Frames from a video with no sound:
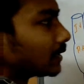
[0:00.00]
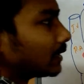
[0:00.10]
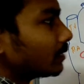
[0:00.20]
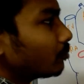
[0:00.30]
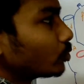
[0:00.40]
the
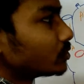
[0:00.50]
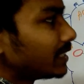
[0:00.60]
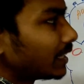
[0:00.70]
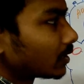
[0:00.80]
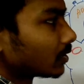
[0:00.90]

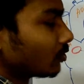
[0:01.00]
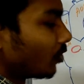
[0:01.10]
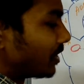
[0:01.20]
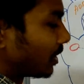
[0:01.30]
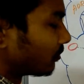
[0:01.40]
posterior
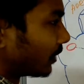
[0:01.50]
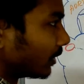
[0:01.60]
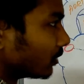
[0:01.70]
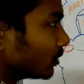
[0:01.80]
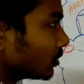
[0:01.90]
cardiac
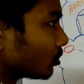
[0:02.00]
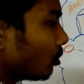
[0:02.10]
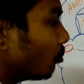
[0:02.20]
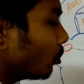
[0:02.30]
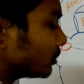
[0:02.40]
vein.
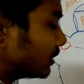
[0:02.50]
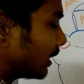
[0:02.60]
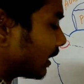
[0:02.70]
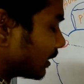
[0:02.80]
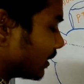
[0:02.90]
So
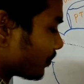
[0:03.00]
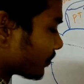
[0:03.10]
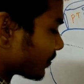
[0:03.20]
posteriorly.